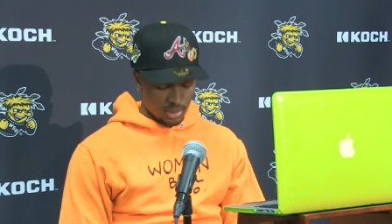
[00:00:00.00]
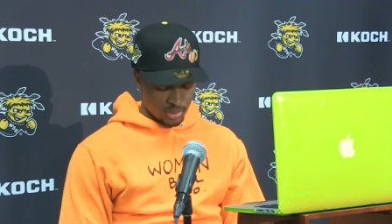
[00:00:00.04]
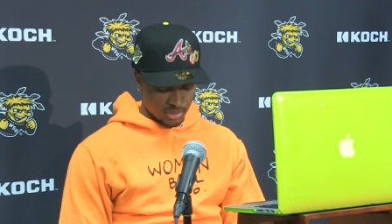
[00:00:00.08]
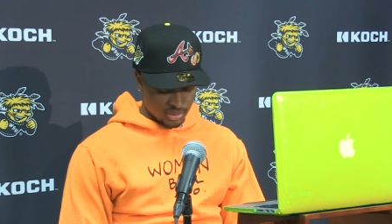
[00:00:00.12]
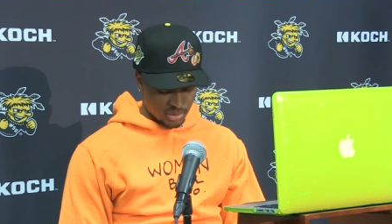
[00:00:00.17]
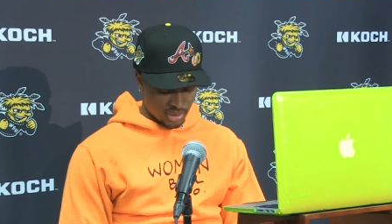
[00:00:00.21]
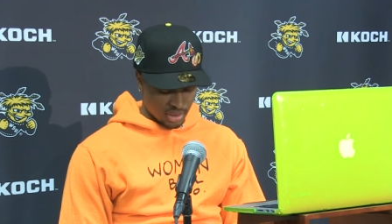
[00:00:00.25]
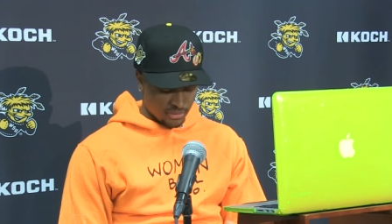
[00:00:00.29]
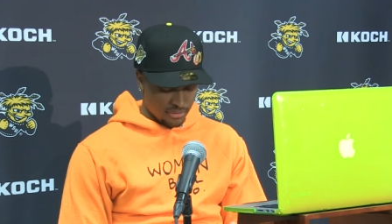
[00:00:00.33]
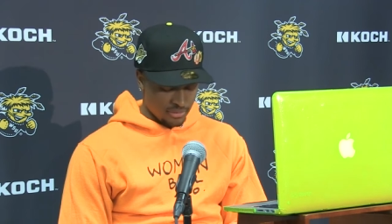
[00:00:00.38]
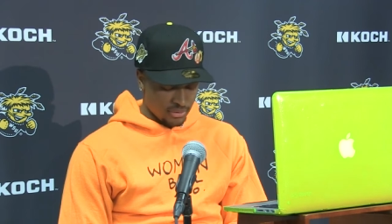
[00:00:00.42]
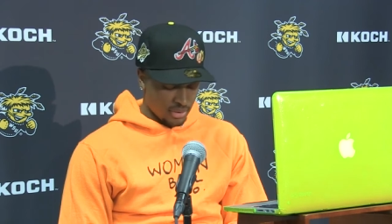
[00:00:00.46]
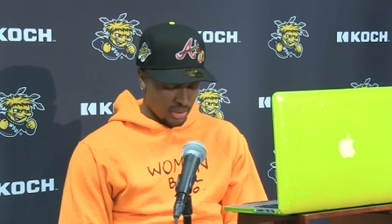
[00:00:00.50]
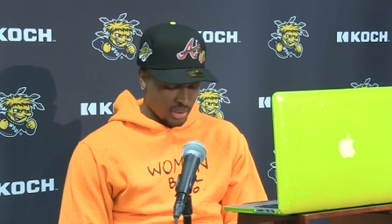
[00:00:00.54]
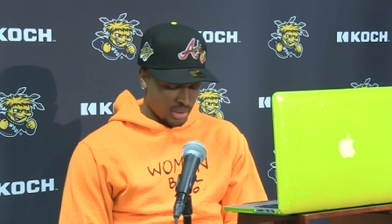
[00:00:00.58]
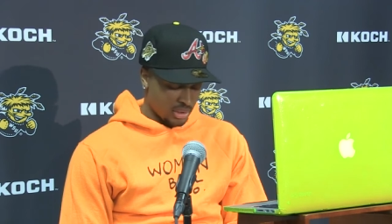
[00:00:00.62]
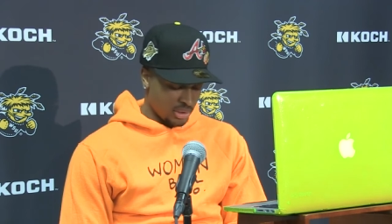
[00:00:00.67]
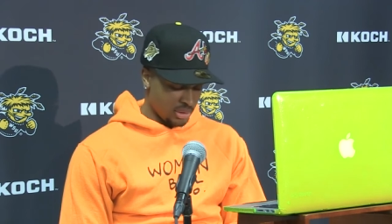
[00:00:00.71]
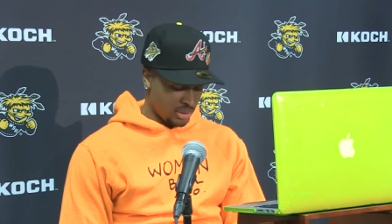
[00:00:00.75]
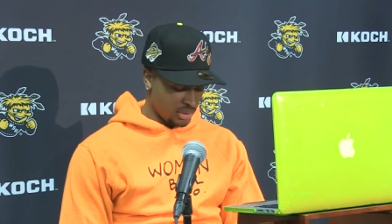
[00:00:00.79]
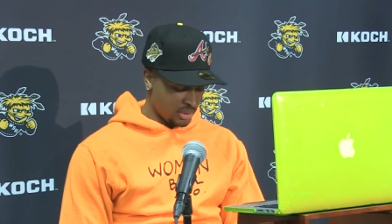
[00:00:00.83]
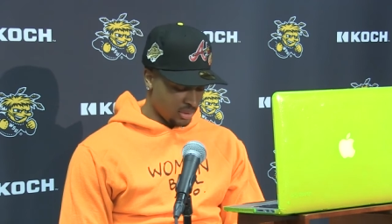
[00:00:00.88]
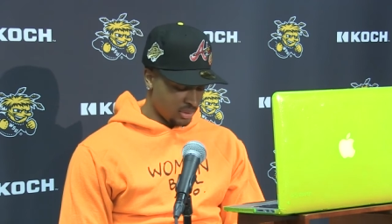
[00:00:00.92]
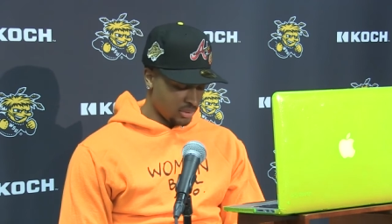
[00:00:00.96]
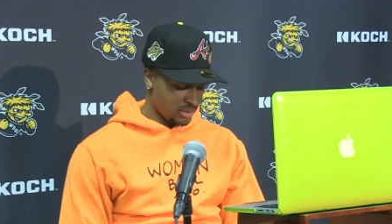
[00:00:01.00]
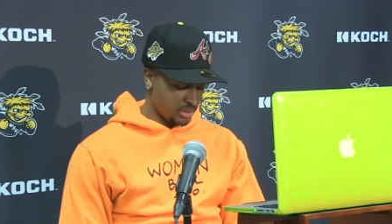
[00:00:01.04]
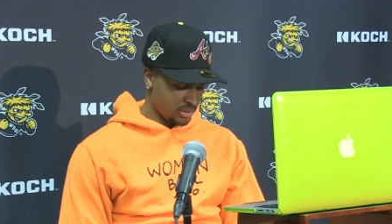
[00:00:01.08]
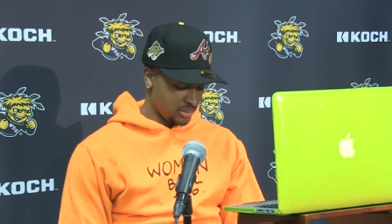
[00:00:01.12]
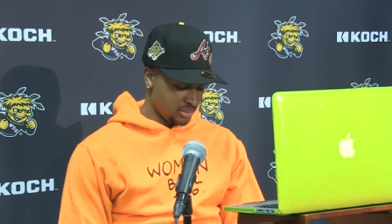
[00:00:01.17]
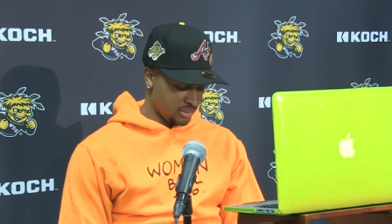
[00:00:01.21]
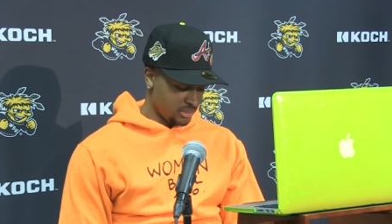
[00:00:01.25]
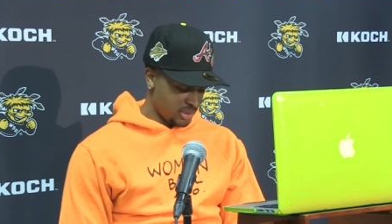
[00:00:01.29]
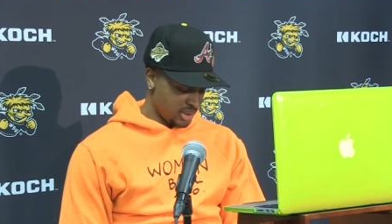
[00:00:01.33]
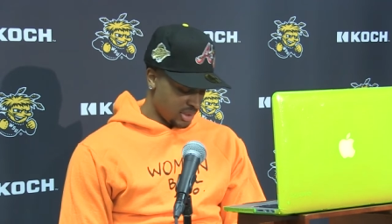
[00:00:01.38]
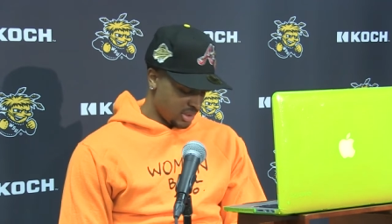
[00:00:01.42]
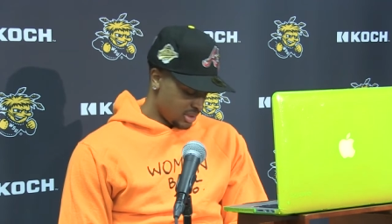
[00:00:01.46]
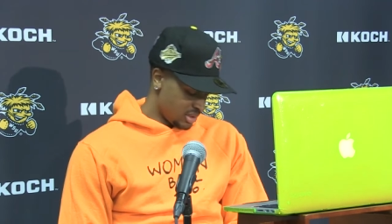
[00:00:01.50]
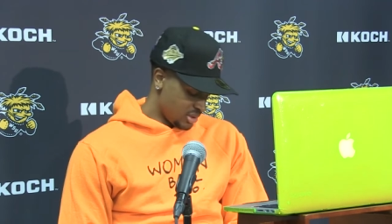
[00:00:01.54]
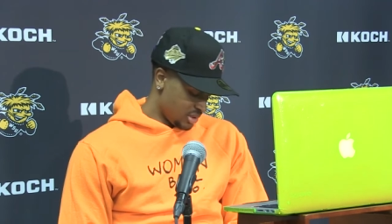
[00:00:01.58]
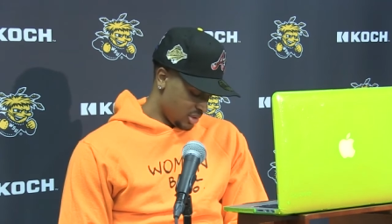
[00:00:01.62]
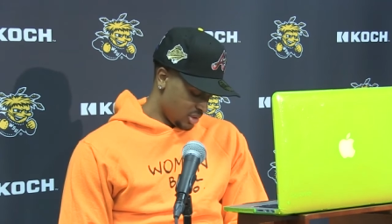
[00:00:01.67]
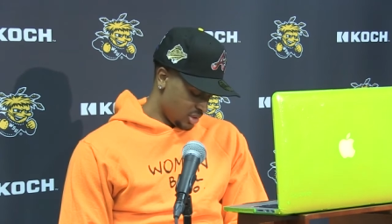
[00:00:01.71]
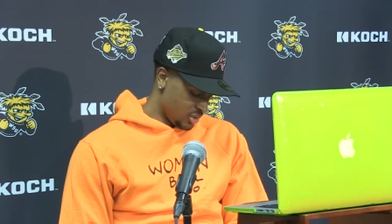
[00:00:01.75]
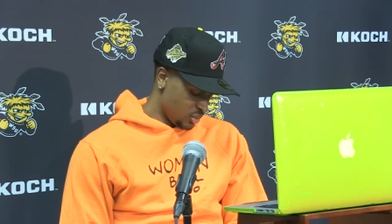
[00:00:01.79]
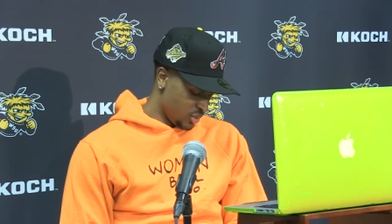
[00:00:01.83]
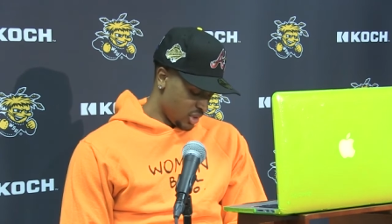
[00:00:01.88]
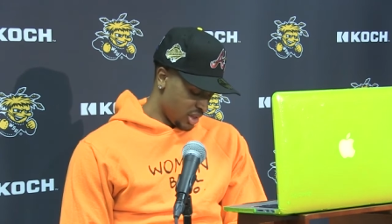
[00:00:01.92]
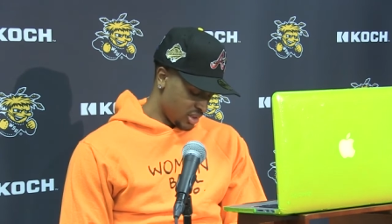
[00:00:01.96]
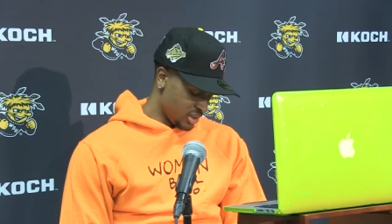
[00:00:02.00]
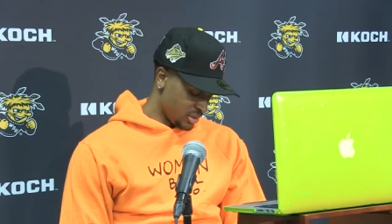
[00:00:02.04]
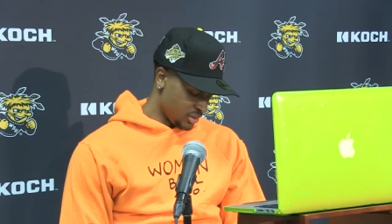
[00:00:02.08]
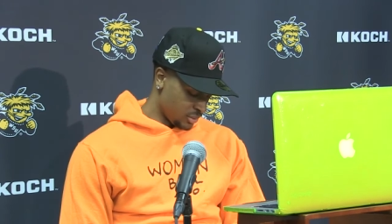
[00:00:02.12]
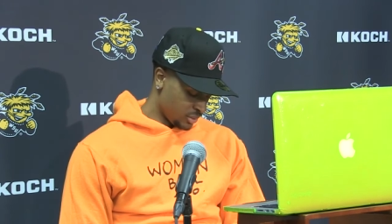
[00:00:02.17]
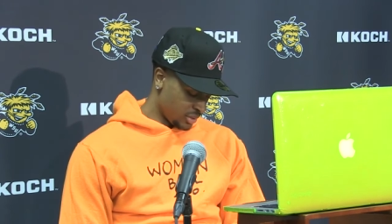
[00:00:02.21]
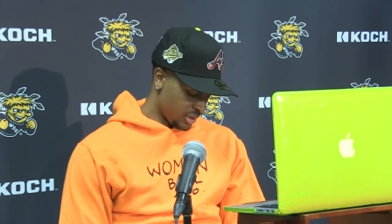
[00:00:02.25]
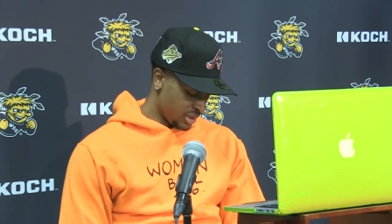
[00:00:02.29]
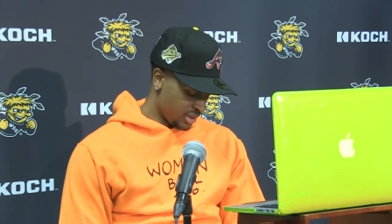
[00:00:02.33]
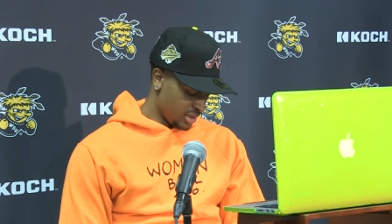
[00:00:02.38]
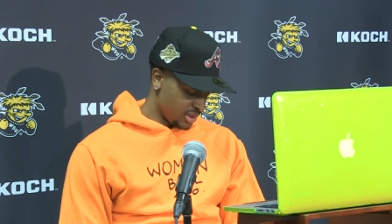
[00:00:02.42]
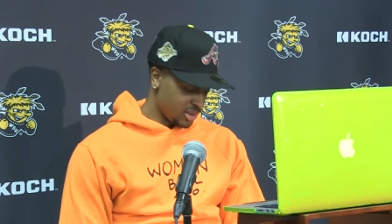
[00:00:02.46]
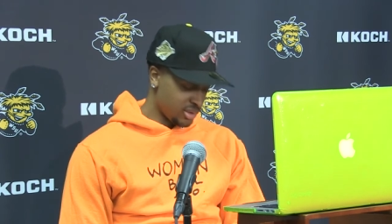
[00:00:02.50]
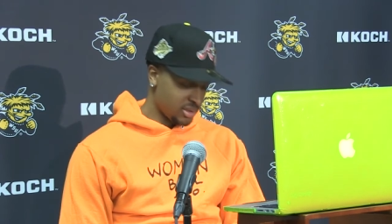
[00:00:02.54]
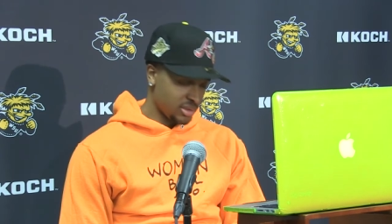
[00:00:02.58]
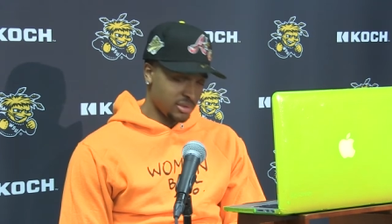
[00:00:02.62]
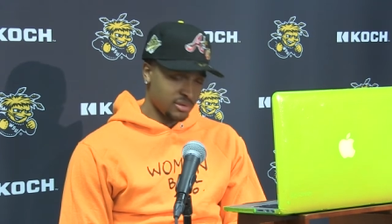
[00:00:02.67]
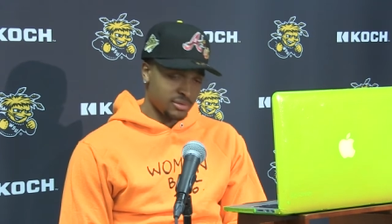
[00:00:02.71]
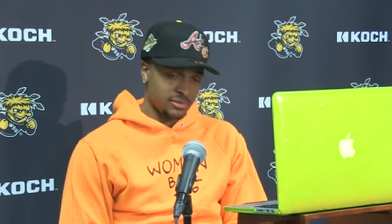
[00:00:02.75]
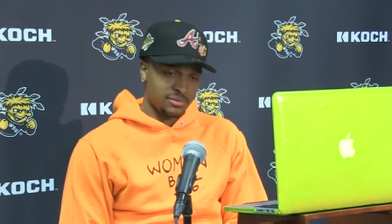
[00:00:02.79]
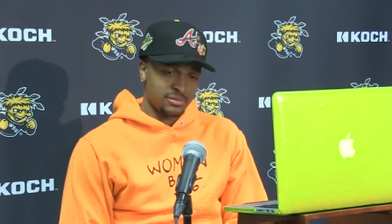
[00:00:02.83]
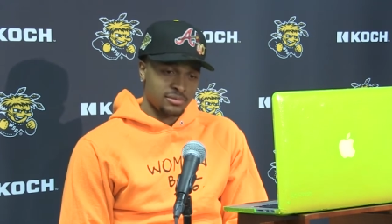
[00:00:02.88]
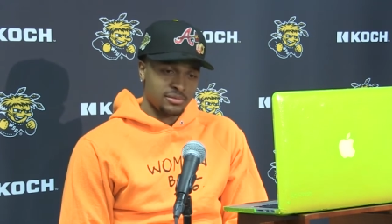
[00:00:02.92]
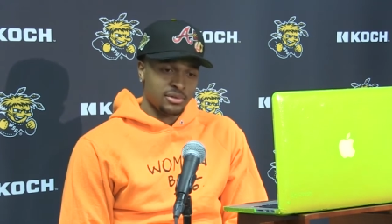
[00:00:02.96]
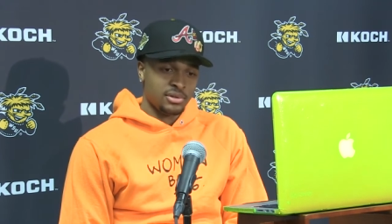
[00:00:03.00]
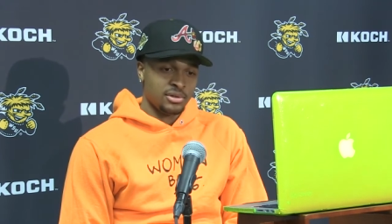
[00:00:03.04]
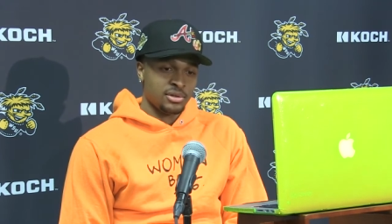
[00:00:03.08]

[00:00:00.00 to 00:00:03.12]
So I feel like, this just weighs an awareness of,